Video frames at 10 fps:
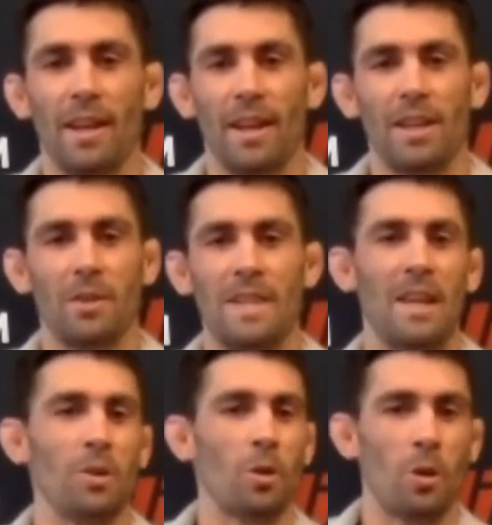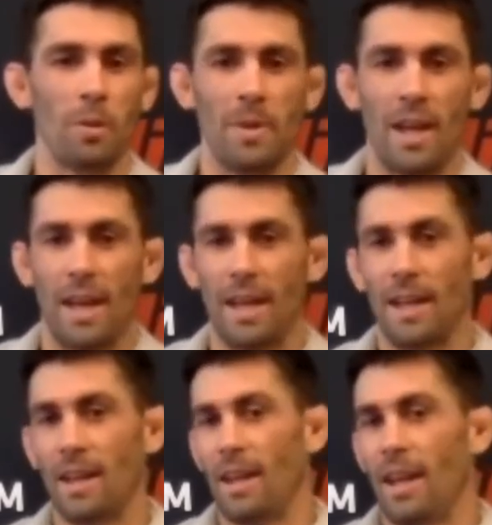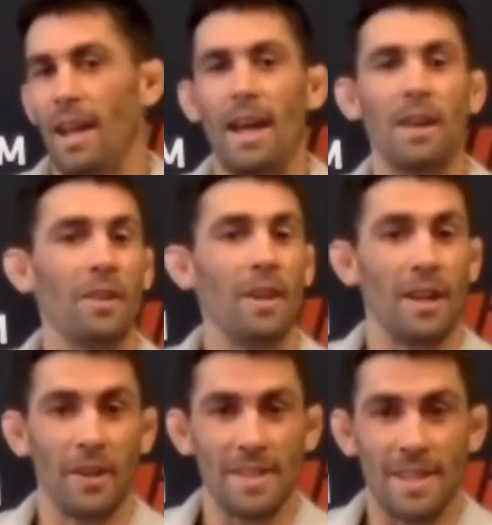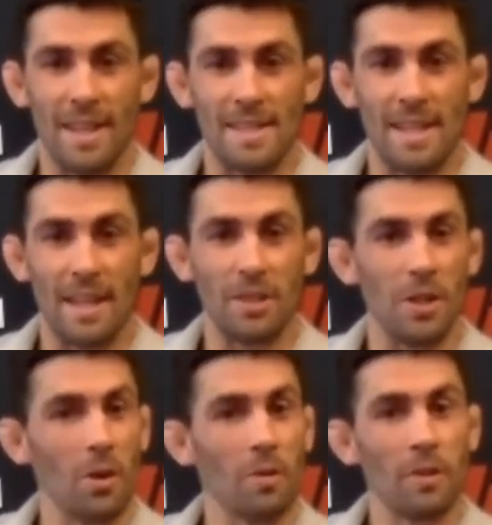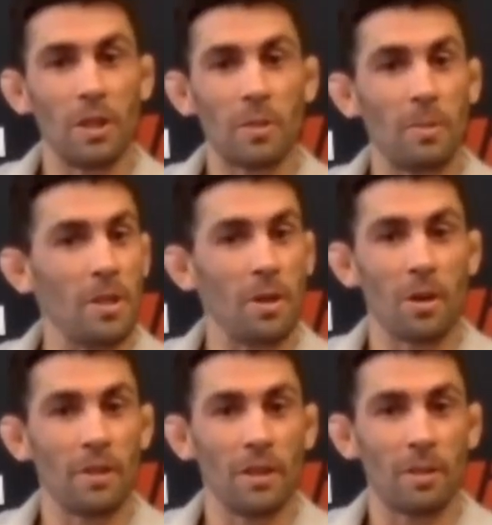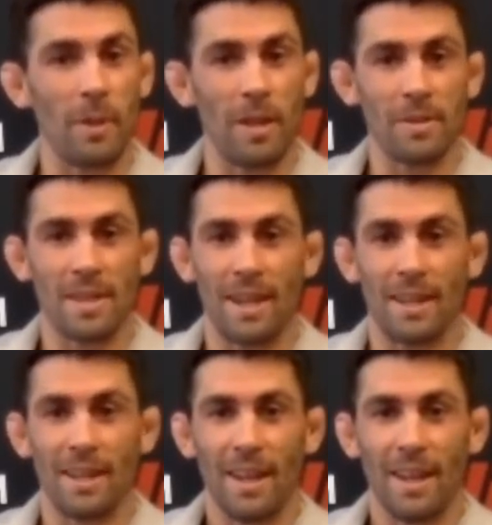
you know, Daniel Cormier and Henry and all these guys saying, "Don't overlook me, don't overlook me." It's like,